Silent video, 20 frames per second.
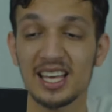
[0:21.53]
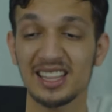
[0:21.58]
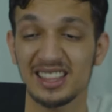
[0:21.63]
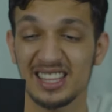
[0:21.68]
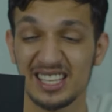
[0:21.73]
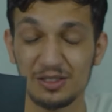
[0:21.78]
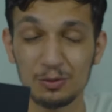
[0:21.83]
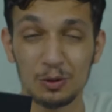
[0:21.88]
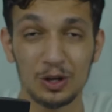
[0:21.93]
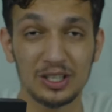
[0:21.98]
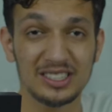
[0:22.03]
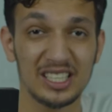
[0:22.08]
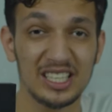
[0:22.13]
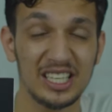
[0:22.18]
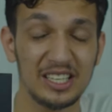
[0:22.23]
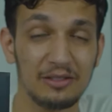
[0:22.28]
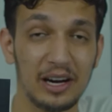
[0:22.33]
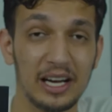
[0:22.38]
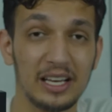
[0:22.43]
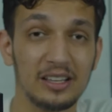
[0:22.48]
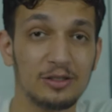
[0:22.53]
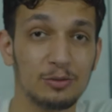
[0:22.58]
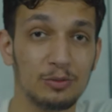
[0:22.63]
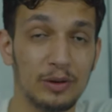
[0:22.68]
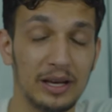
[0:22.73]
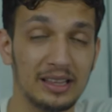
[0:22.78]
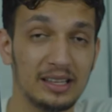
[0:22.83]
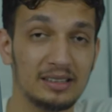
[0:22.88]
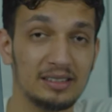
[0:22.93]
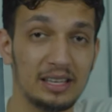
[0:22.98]
This was the device
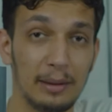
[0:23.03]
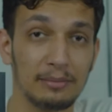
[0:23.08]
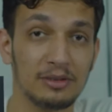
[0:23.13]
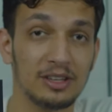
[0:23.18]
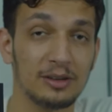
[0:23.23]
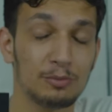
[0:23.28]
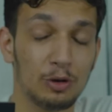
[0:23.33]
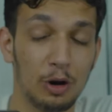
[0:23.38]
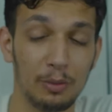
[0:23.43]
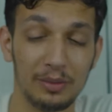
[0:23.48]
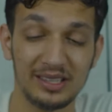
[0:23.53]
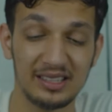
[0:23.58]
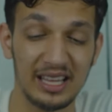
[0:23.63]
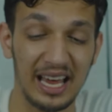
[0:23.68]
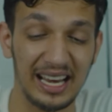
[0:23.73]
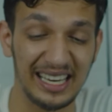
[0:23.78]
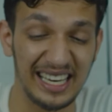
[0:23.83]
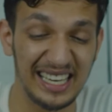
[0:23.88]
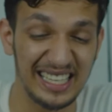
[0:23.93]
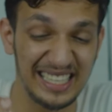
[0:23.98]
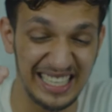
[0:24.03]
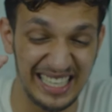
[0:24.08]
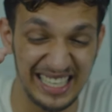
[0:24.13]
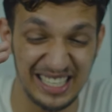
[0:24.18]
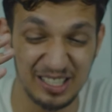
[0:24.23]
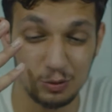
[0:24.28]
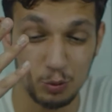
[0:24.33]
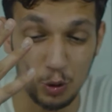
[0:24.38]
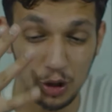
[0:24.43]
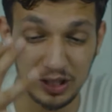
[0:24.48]
when the Samsung promised that it
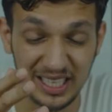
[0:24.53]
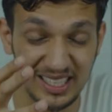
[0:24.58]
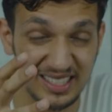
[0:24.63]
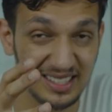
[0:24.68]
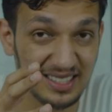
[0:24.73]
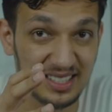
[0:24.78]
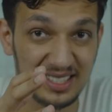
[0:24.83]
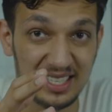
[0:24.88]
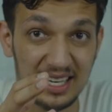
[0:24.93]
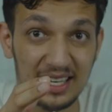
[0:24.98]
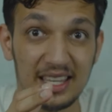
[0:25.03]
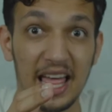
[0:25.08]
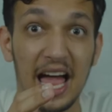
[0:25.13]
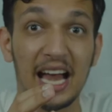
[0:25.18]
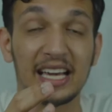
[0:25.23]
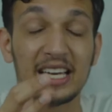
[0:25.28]
is water resistant,